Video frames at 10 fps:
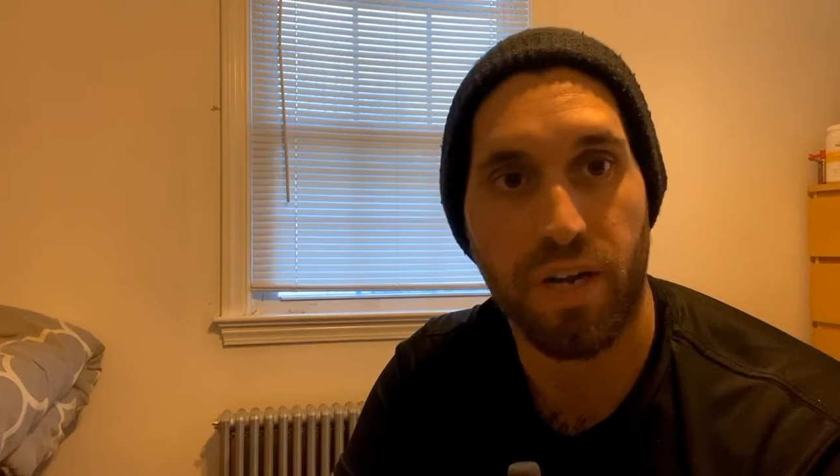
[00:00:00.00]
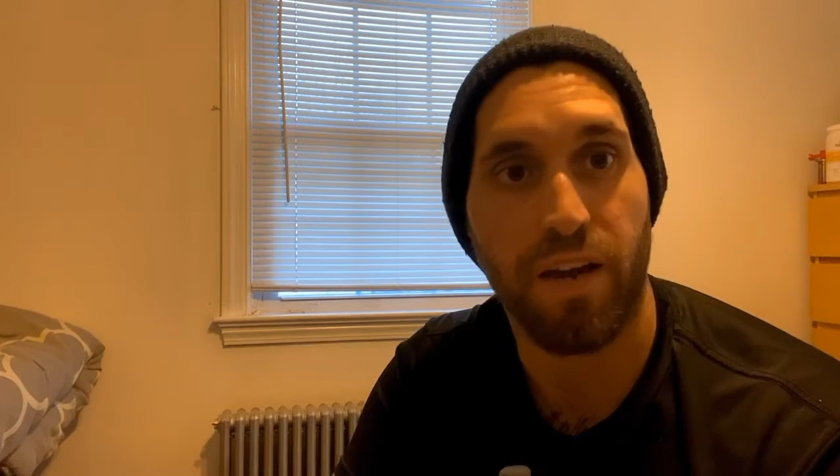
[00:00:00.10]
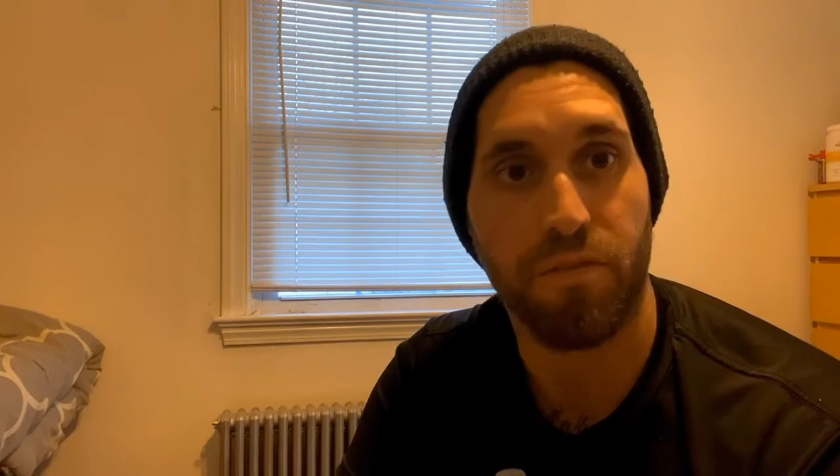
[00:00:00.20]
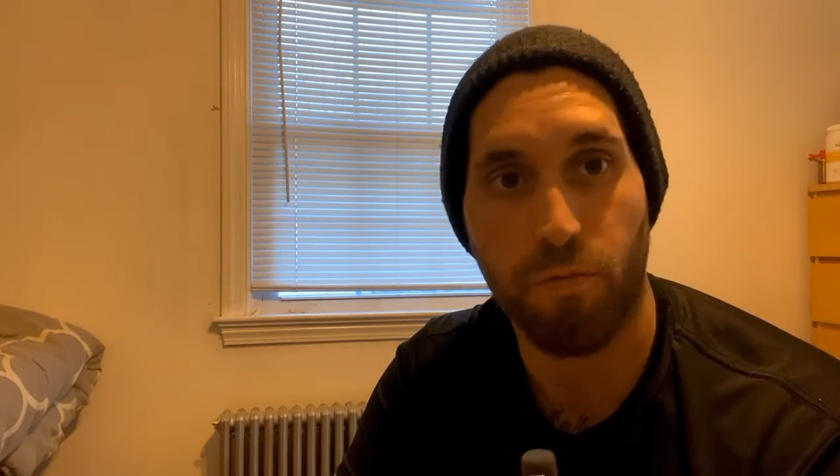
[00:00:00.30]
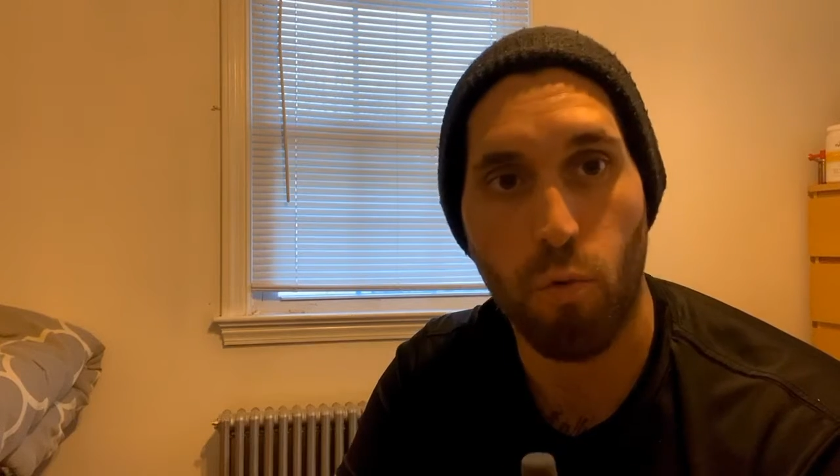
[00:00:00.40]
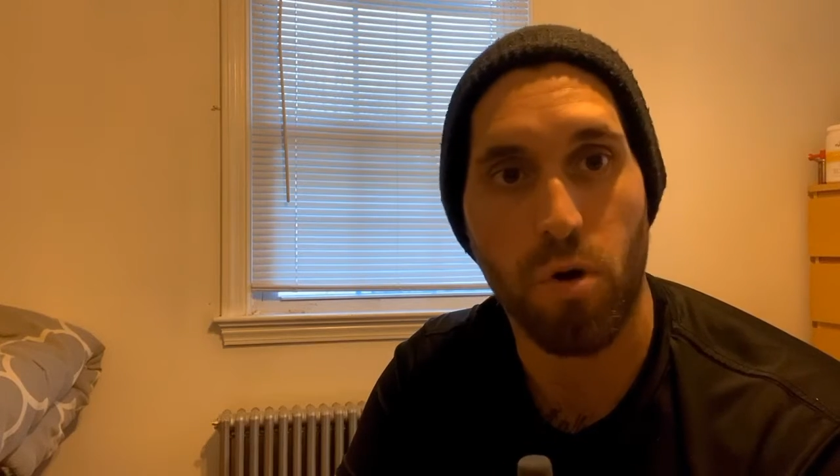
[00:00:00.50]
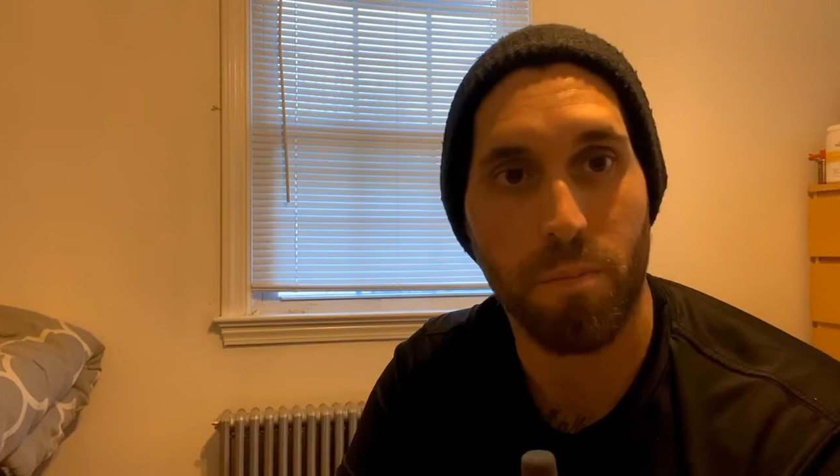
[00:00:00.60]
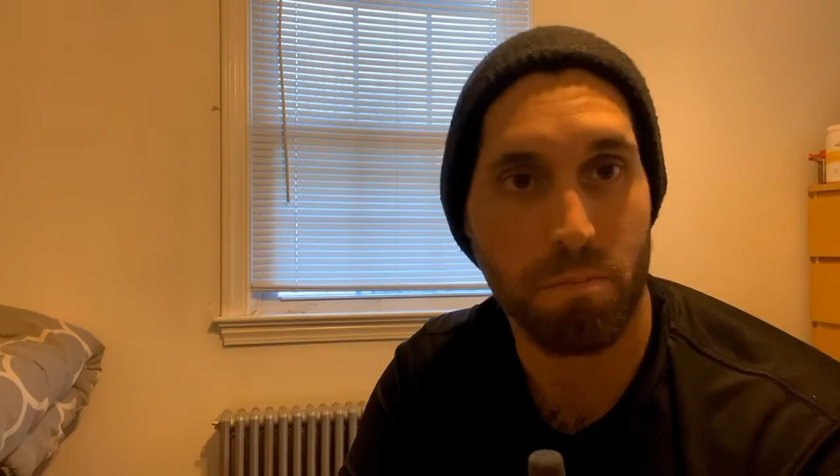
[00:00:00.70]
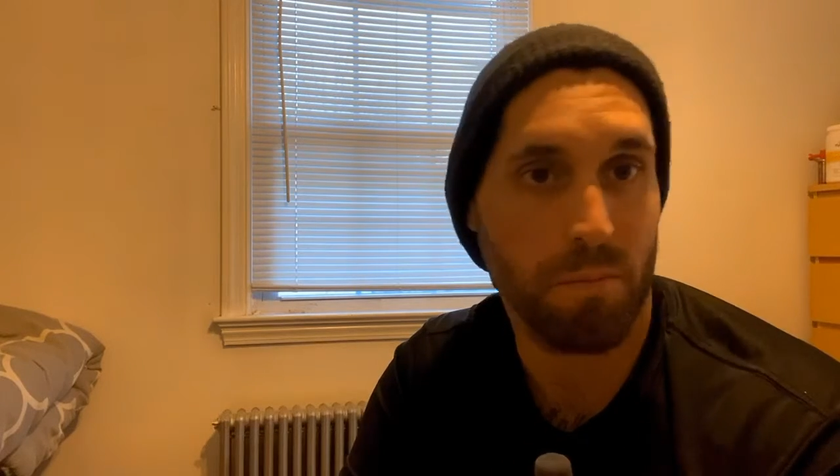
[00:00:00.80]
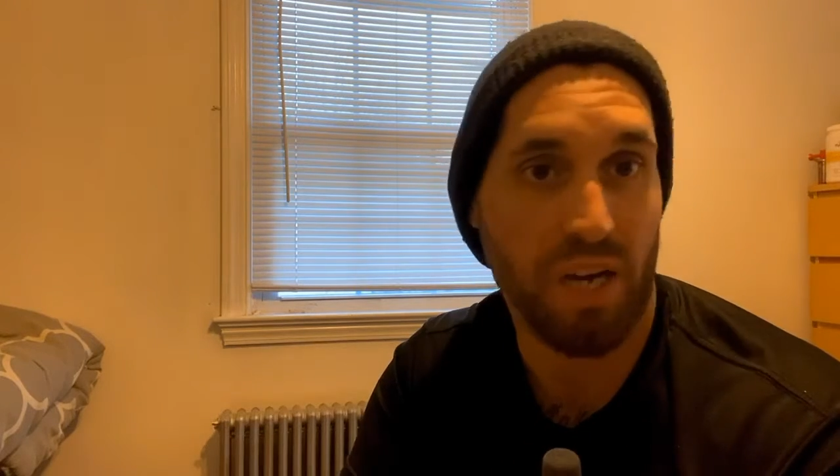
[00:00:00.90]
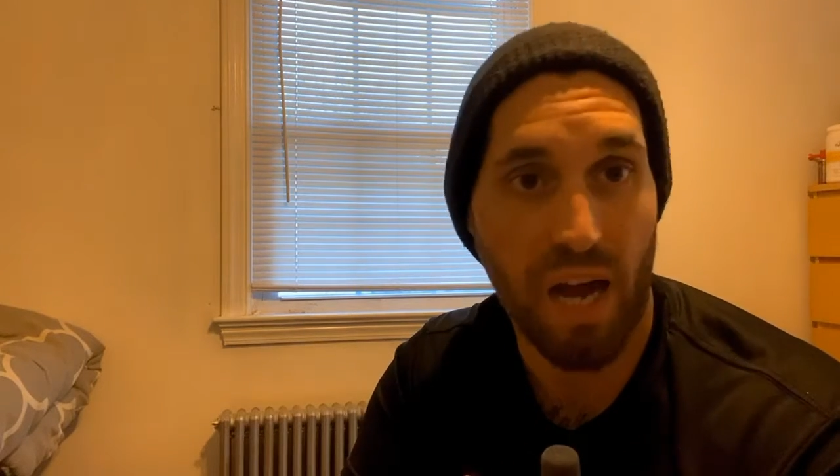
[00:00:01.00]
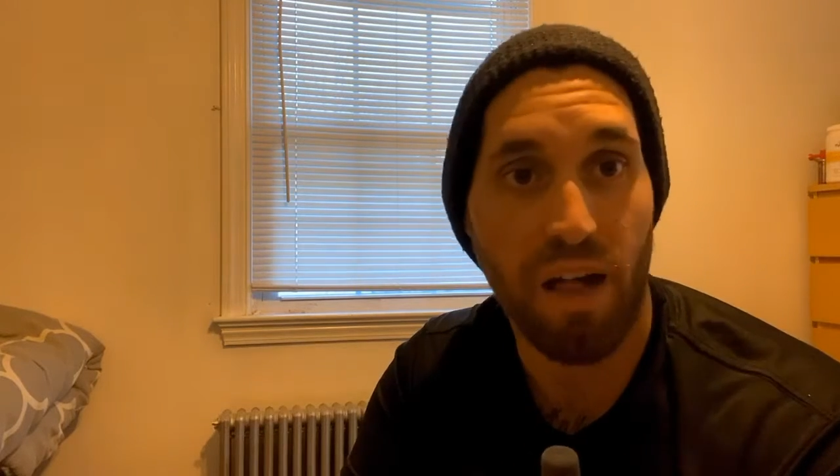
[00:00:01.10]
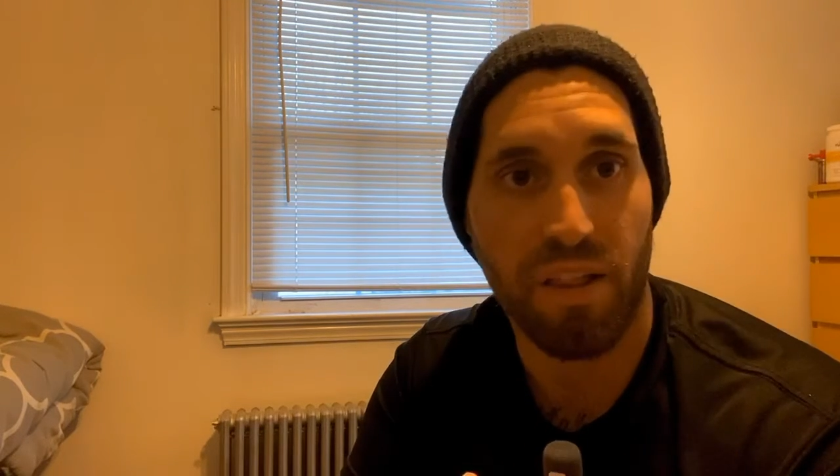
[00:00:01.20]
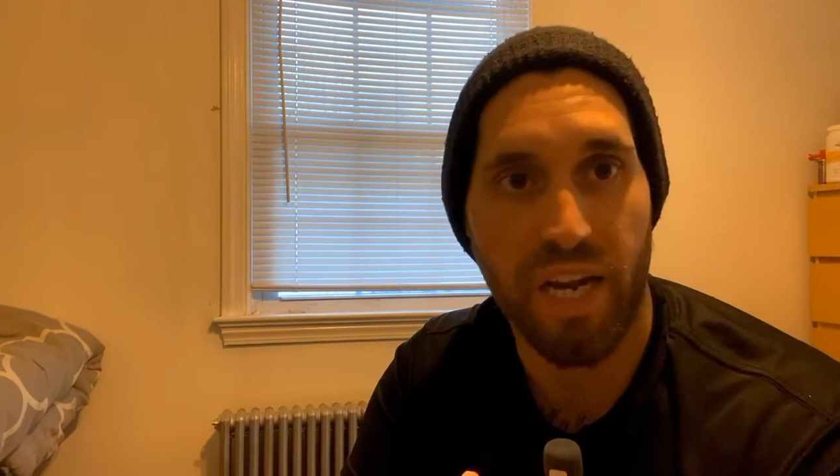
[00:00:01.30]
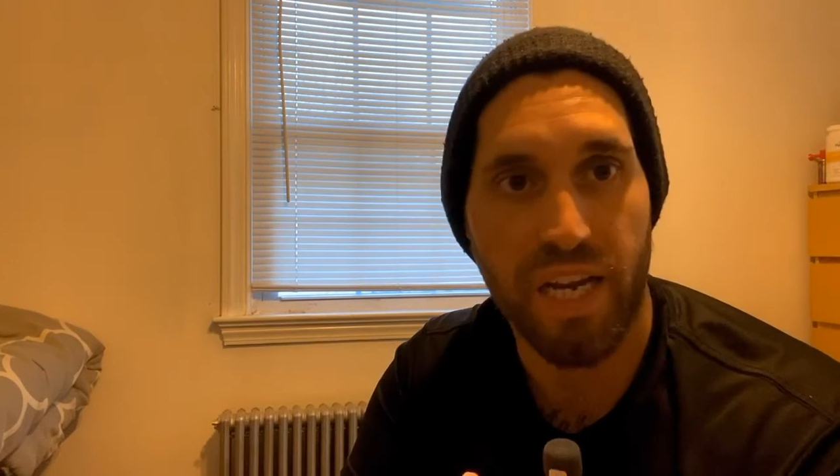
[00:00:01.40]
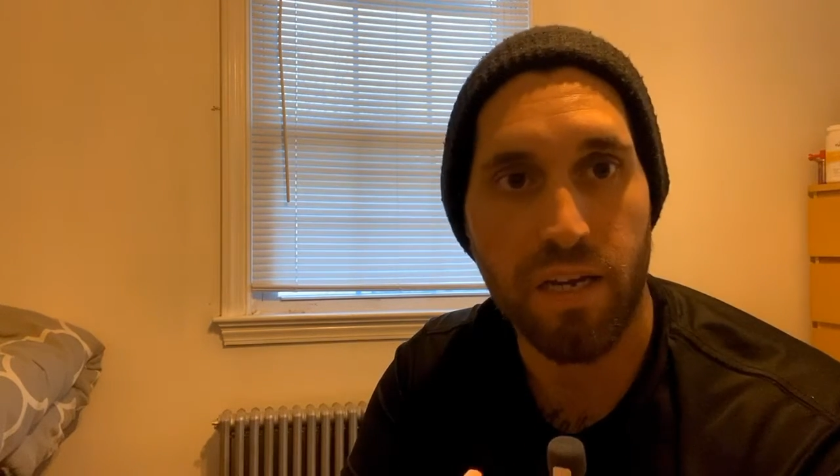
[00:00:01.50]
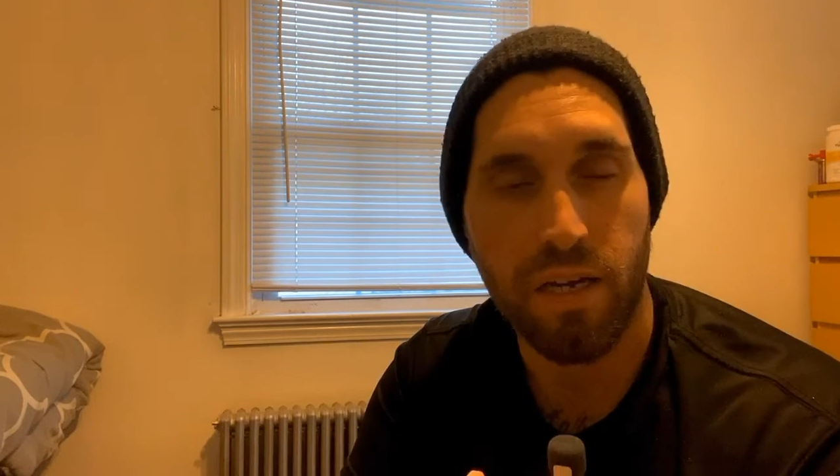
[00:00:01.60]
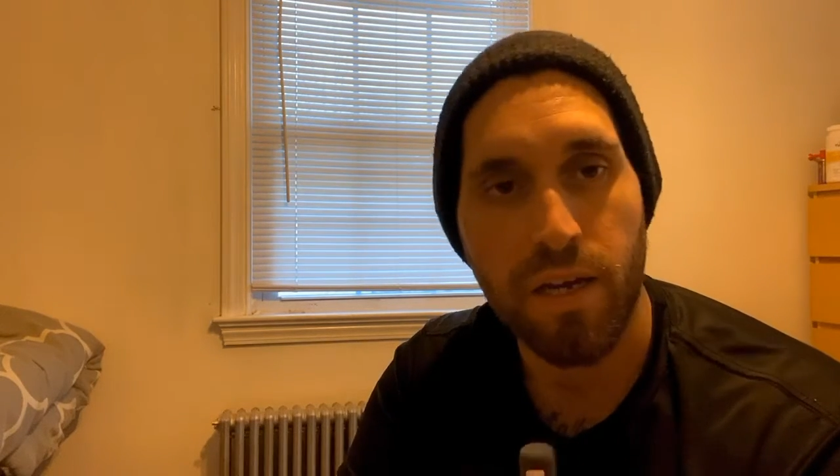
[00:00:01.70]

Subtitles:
of form a colony